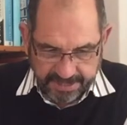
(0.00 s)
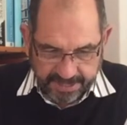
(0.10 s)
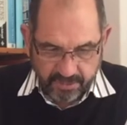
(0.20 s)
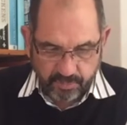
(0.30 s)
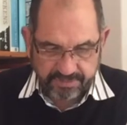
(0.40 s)

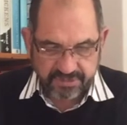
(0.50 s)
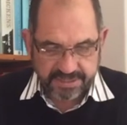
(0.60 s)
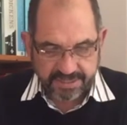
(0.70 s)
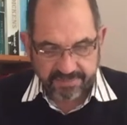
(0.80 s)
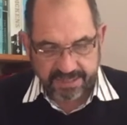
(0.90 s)
And we've
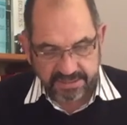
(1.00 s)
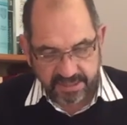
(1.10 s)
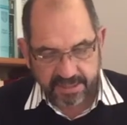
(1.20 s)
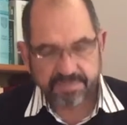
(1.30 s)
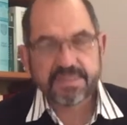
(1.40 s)
seen that
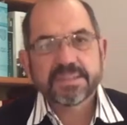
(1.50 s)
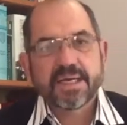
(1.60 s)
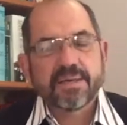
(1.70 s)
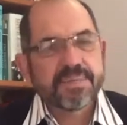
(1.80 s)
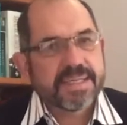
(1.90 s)
time and
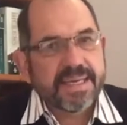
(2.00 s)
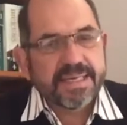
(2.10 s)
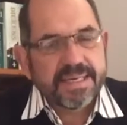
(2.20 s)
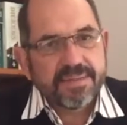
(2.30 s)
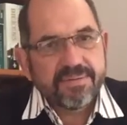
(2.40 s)
time
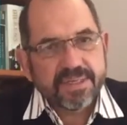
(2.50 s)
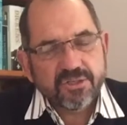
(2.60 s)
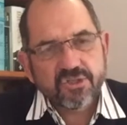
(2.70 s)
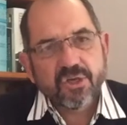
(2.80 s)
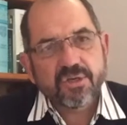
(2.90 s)
again in
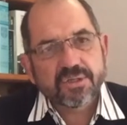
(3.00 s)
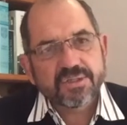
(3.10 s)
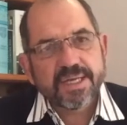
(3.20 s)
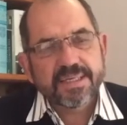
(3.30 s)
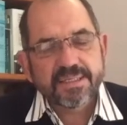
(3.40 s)
these
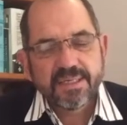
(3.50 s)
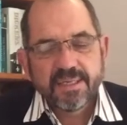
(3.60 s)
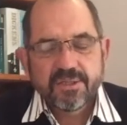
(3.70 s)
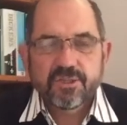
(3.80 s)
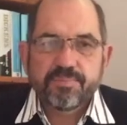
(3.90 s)
songs that
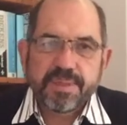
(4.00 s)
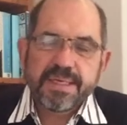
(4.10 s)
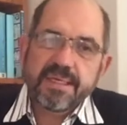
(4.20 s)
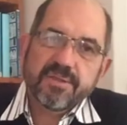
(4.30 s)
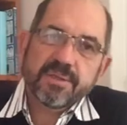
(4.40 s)
to
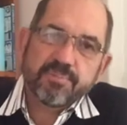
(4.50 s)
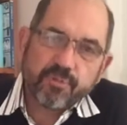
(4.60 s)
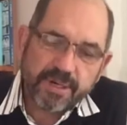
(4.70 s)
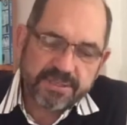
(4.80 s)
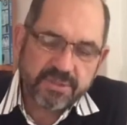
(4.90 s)
be in the
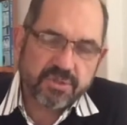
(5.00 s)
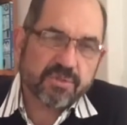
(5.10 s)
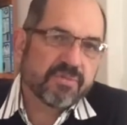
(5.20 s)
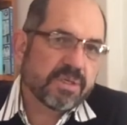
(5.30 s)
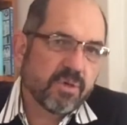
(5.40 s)
presence
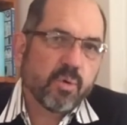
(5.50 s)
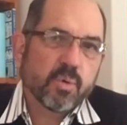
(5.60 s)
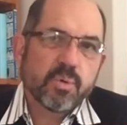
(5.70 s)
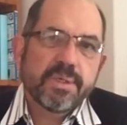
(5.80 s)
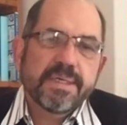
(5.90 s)
of the
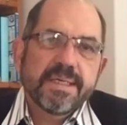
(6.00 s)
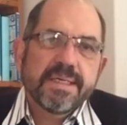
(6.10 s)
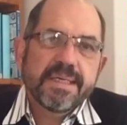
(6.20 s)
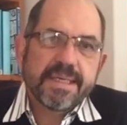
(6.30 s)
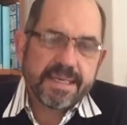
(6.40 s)
Lord
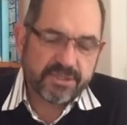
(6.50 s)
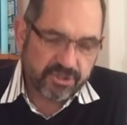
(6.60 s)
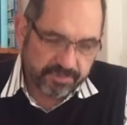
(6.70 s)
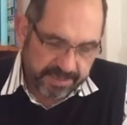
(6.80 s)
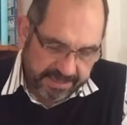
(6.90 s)
is
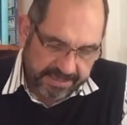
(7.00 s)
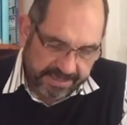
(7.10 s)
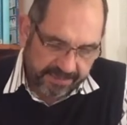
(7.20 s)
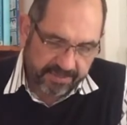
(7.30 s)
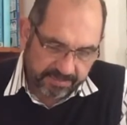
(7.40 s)
to be
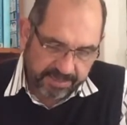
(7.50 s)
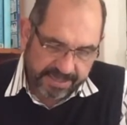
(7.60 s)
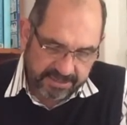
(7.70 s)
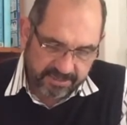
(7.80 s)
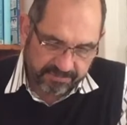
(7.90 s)
in the
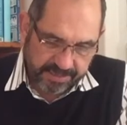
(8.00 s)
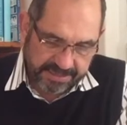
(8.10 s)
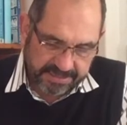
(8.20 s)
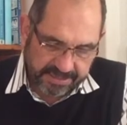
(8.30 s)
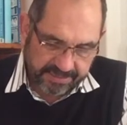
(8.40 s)
place of
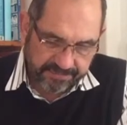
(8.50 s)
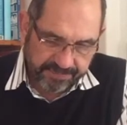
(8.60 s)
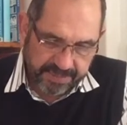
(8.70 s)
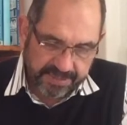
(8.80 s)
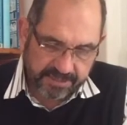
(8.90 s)
blessing.
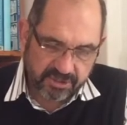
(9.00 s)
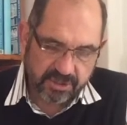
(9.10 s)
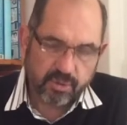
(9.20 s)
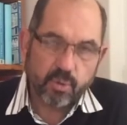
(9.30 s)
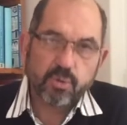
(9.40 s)
It's the
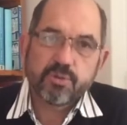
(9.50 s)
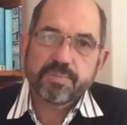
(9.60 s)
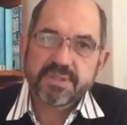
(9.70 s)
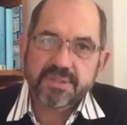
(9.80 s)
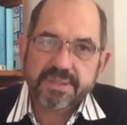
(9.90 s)
Lord who
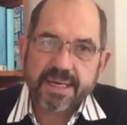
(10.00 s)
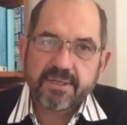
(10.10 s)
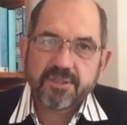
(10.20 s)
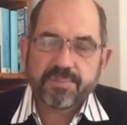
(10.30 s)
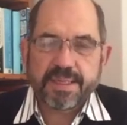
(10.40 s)

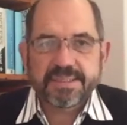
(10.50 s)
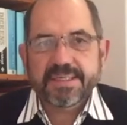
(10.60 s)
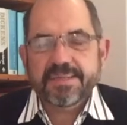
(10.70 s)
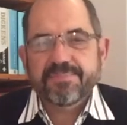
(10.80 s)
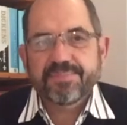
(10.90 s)
bestows
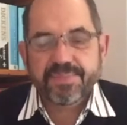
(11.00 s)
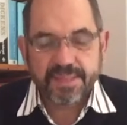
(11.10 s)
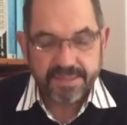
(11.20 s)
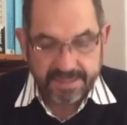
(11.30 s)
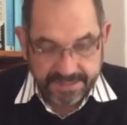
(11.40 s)
blessing.
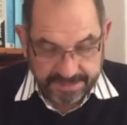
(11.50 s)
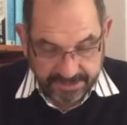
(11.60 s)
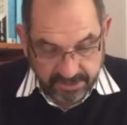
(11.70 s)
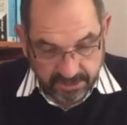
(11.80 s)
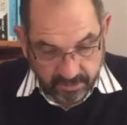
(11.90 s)
It
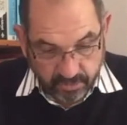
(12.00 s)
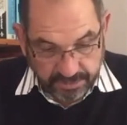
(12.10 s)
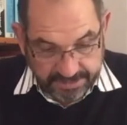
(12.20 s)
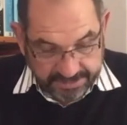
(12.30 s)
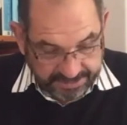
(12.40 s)
is the Lord
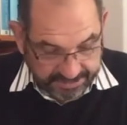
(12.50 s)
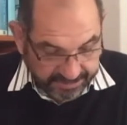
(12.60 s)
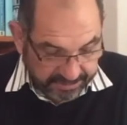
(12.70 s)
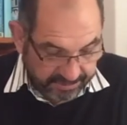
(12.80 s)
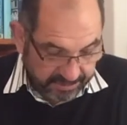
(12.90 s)

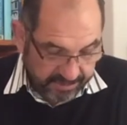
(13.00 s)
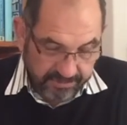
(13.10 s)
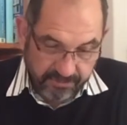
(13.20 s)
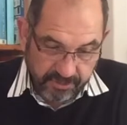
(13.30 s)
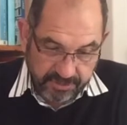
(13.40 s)
indeed,
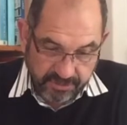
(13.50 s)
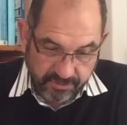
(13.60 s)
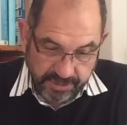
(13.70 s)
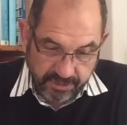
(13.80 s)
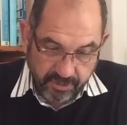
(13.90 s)
verse
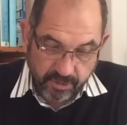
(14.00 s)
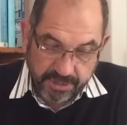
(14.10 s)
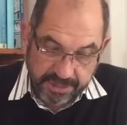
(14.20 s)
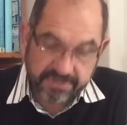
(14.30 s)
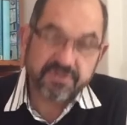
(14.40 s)
3, who
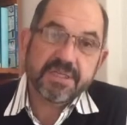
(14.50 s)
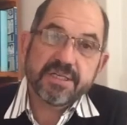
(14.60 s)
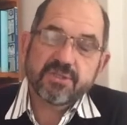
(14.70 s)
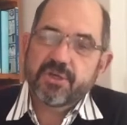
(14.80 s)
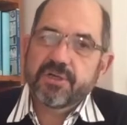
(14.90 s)
gives
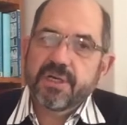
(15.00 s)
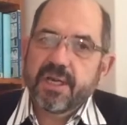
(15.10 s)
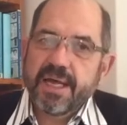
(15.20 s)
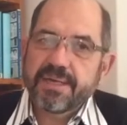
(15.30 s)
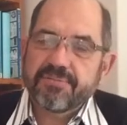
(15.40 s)
eternal
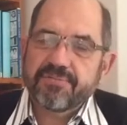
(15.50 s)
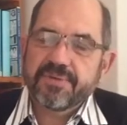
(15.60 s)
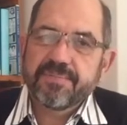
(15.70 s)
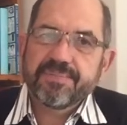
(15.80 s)
life.